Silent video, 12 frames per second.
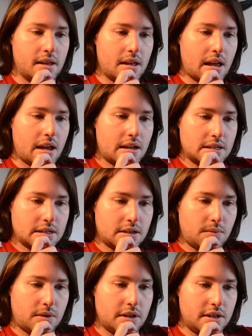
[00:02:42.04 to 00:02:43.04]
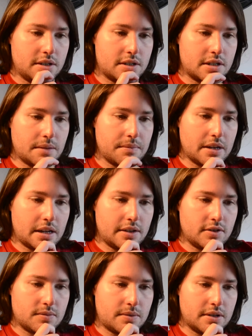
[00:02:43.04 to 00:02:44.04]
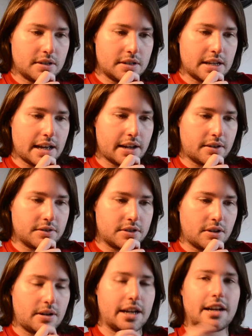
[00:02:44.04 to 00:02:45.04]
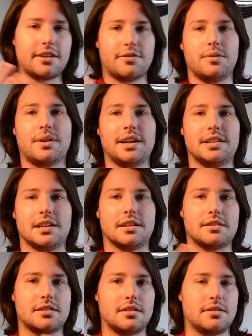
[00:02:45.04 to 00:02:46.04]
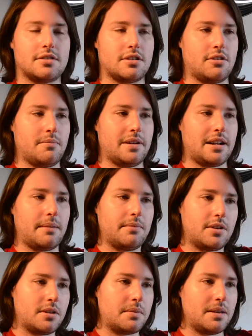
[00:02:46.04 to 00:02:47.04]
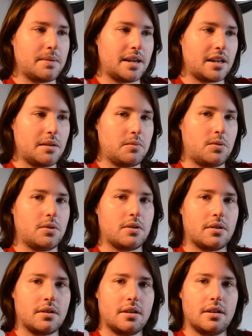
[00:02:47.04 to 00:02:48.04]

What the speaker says: And one is something I just wanted to tackle, so I got a few ideas. So, but I'm going to be making more